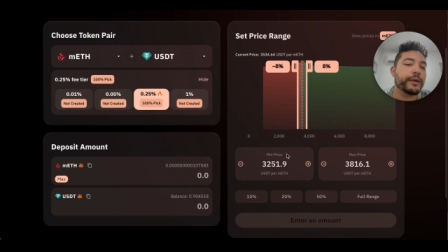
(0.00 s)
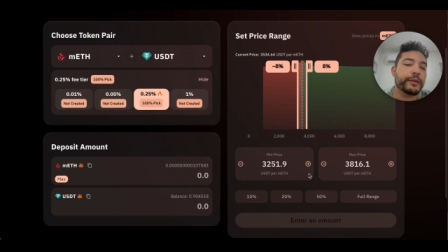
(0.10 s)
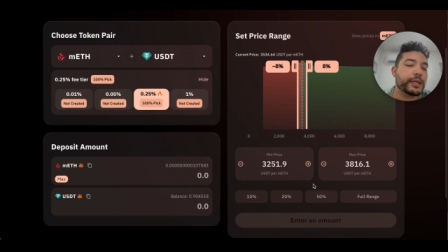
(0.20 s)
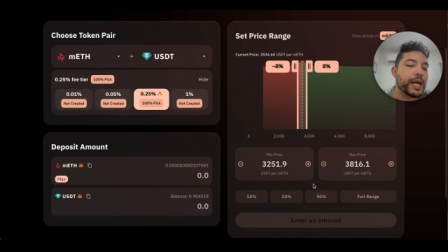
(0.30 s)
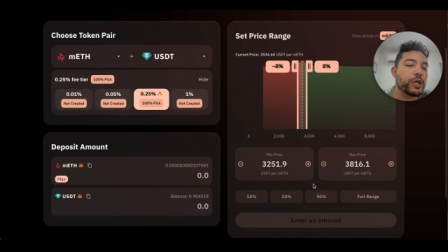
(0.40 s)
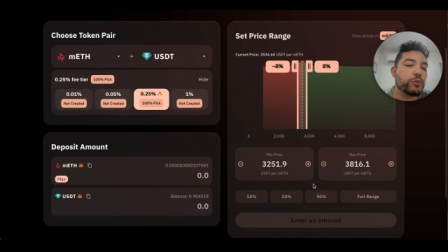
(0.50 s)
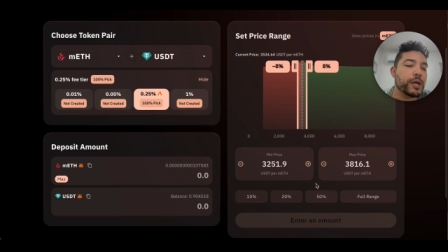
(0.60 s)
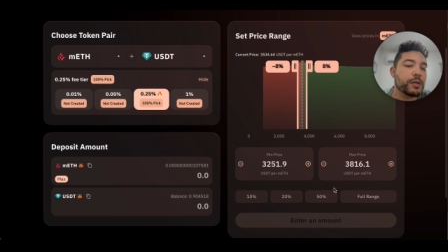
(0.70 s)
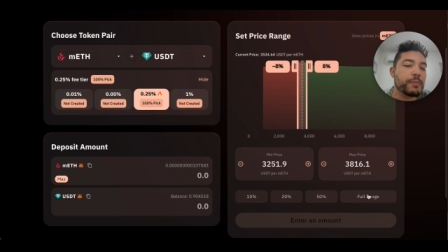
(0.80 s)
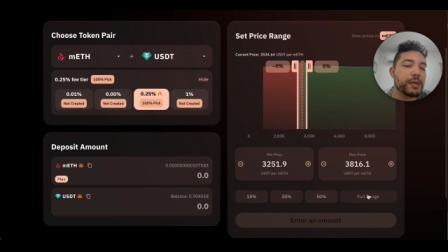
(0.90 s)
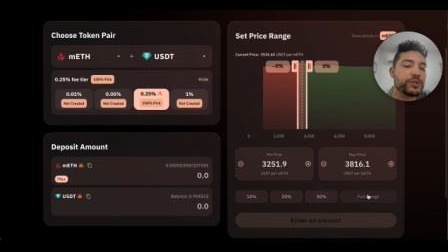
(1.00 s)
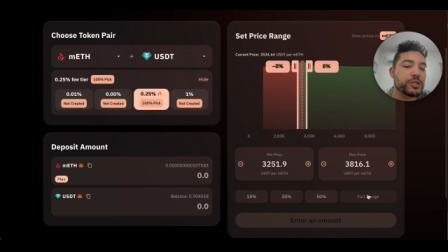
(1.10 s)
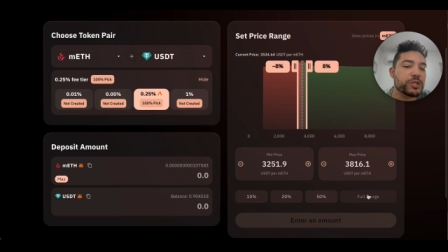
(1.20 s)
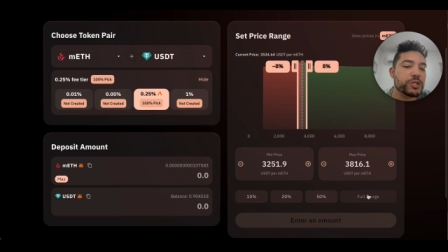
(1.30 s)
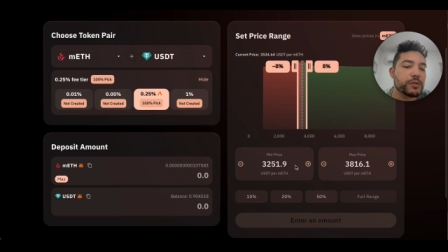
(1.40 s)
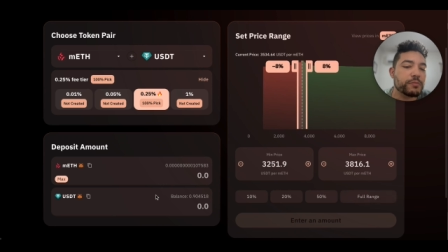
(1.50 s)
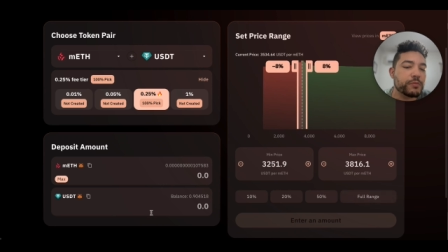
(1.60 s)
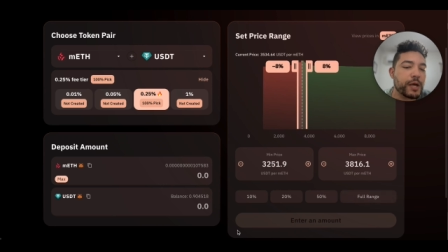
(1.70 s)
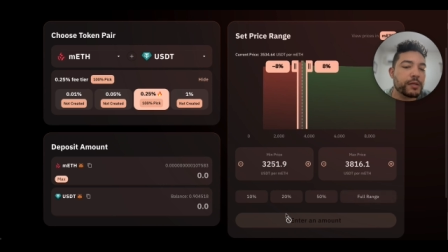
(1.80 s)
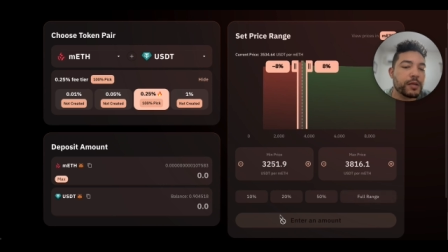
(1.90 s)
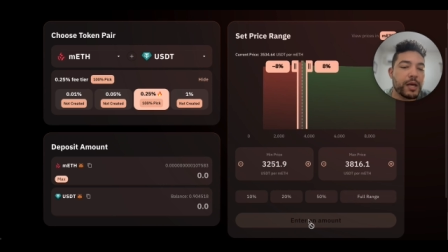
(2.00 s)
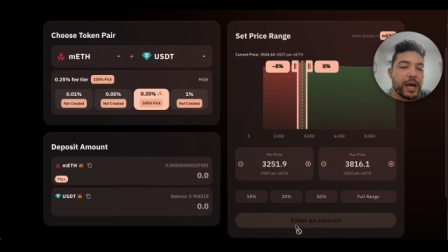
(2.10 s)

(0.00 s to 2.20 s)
and then I created my position, right?